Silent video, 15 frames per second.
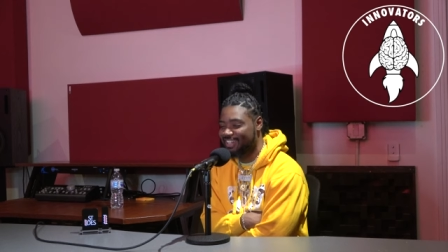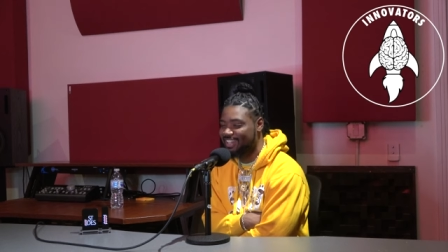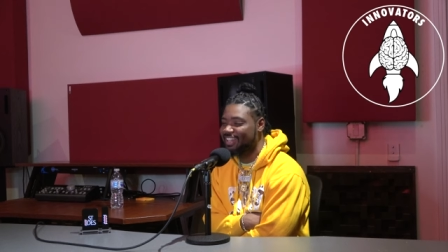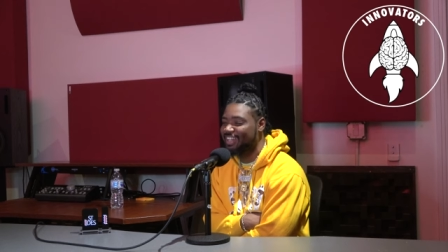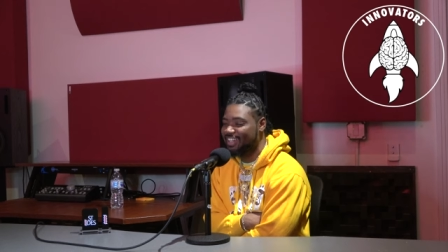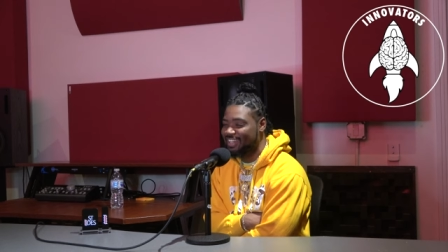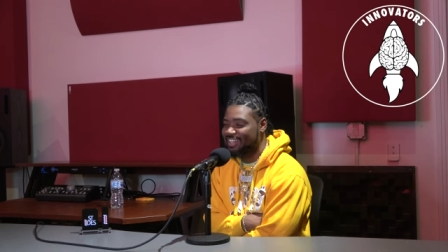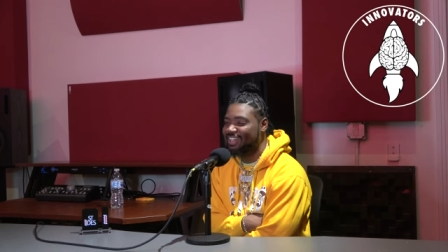you a
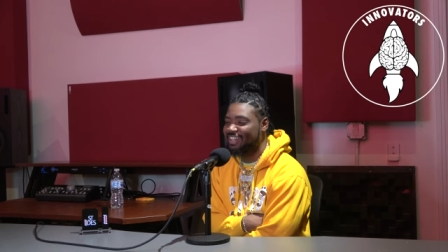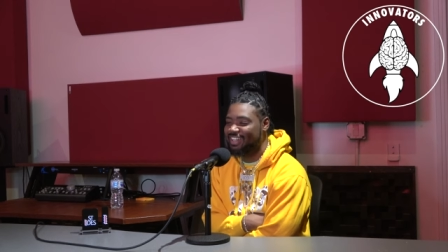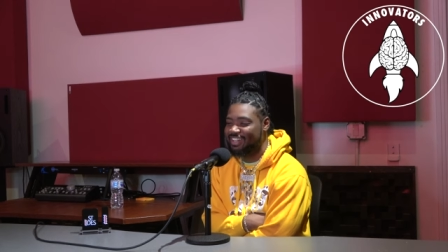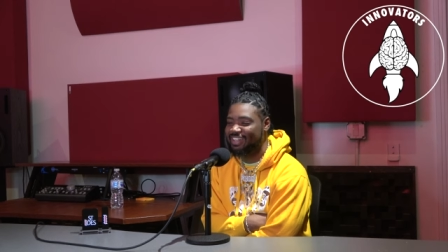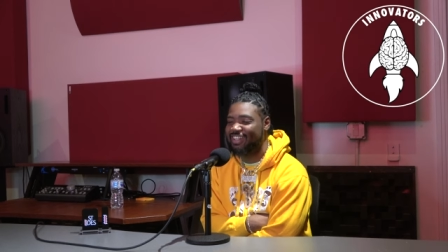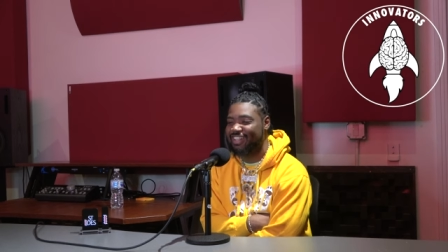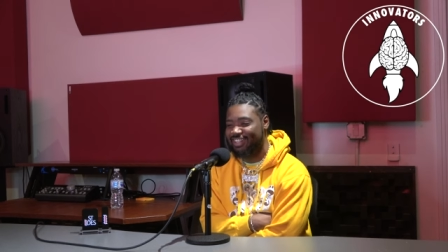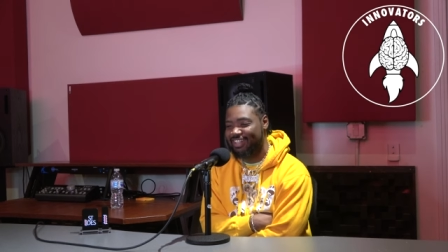
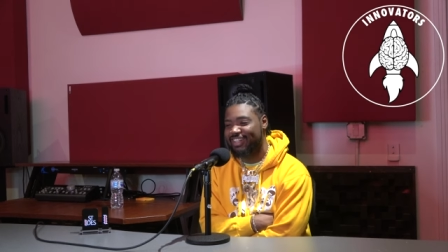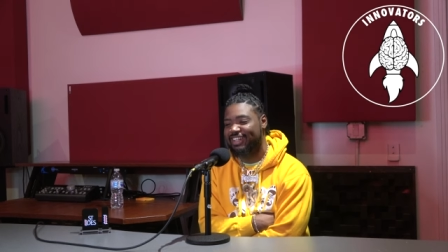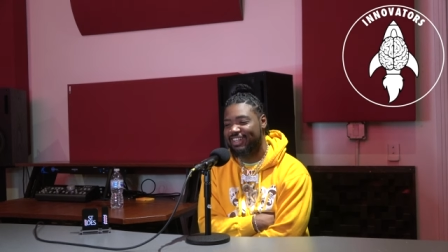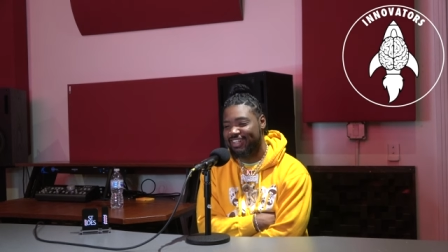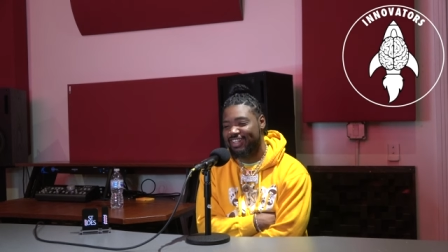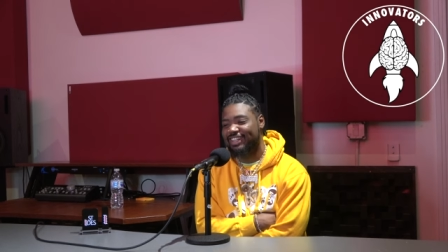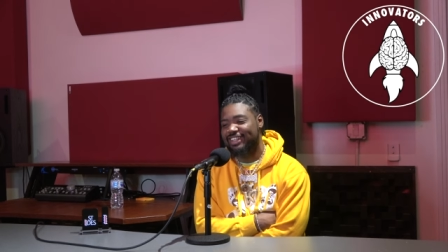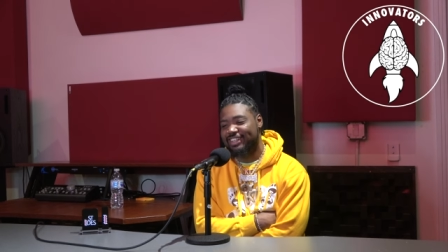smart, you a
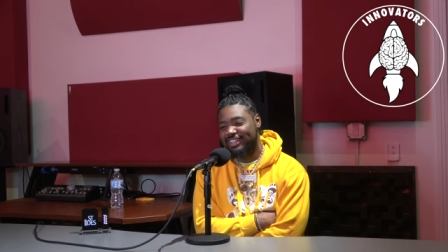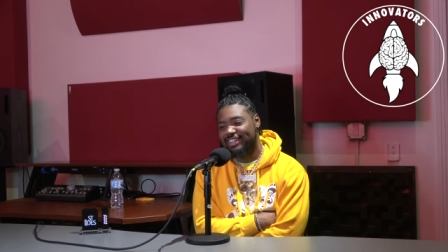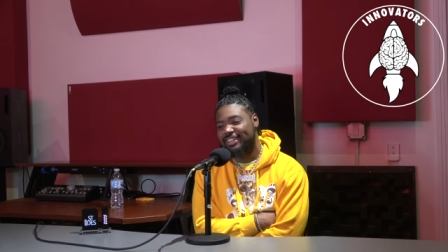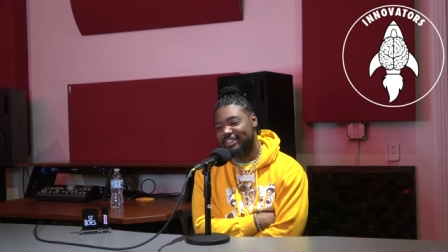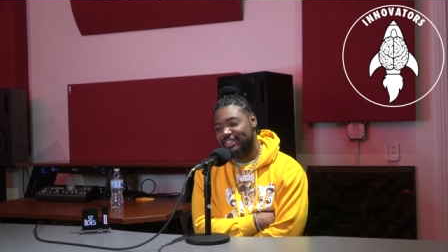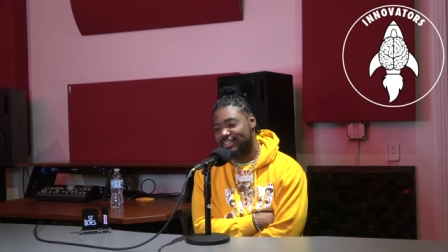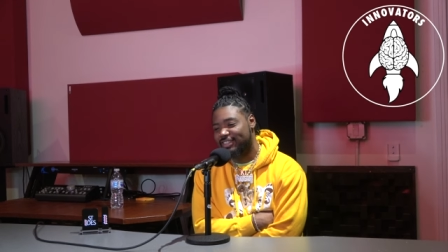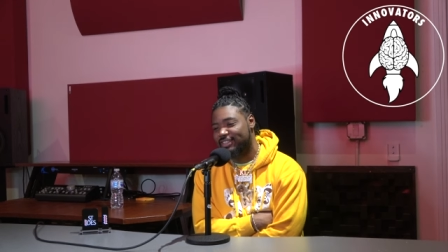smart dude.
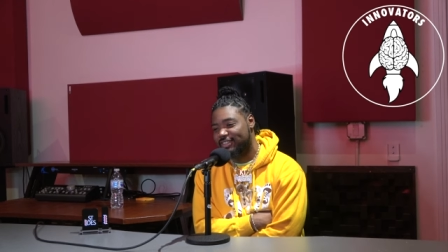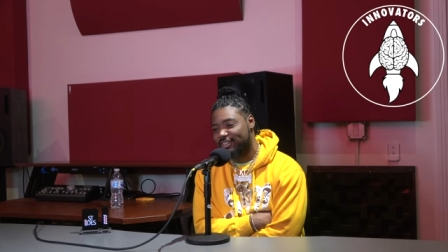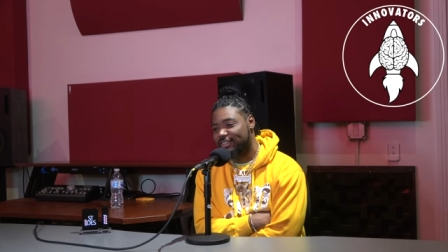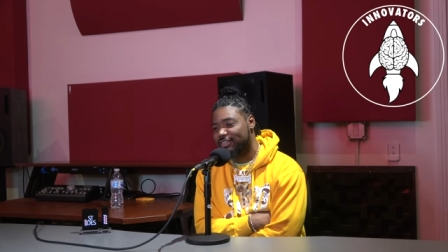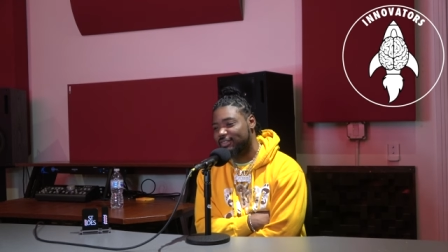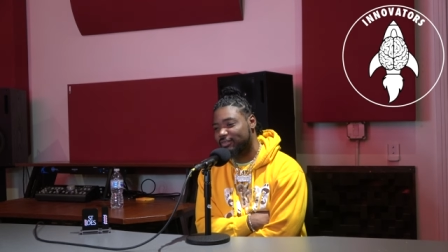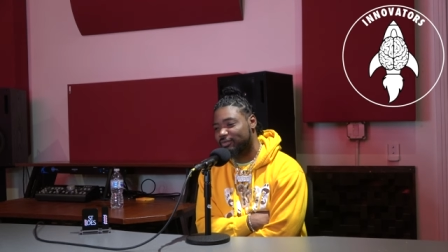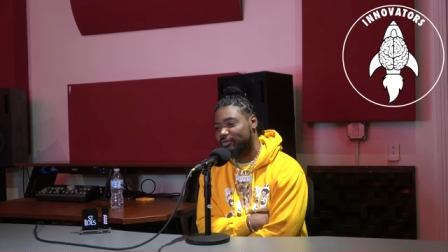Who did
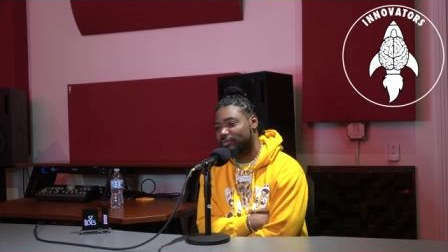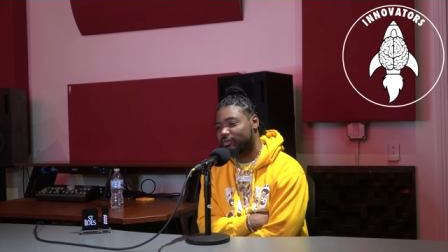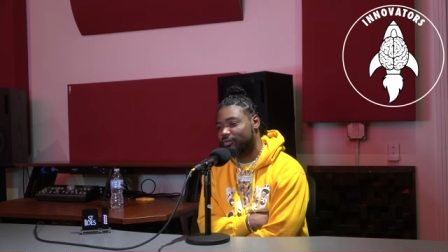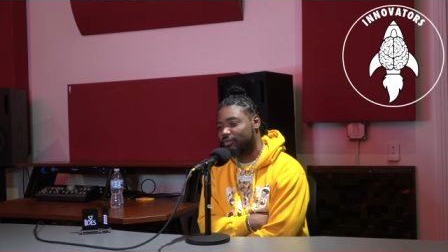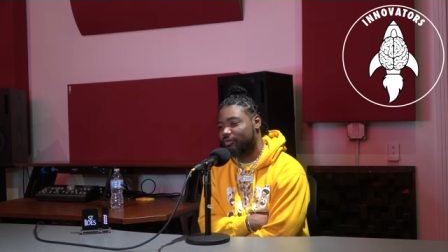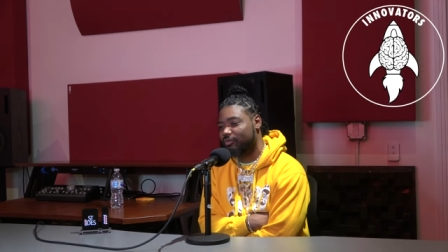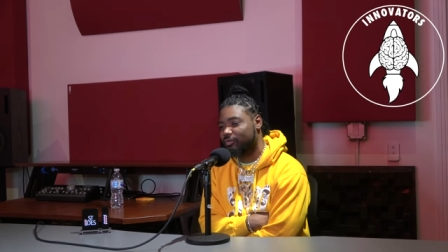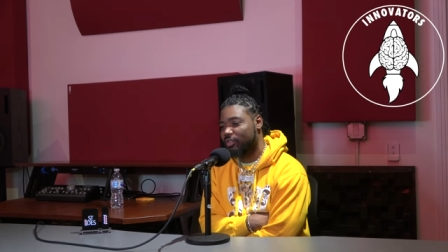your
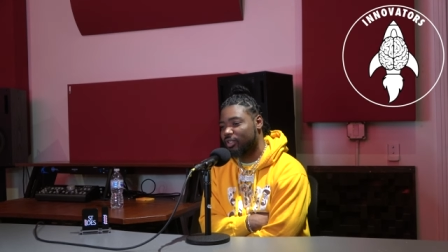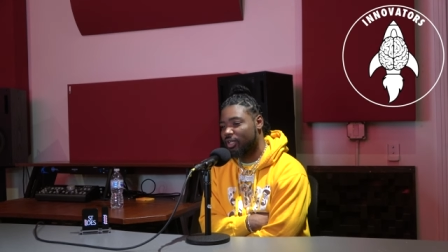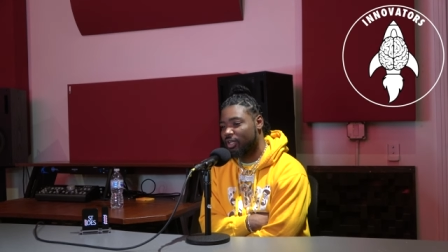chains?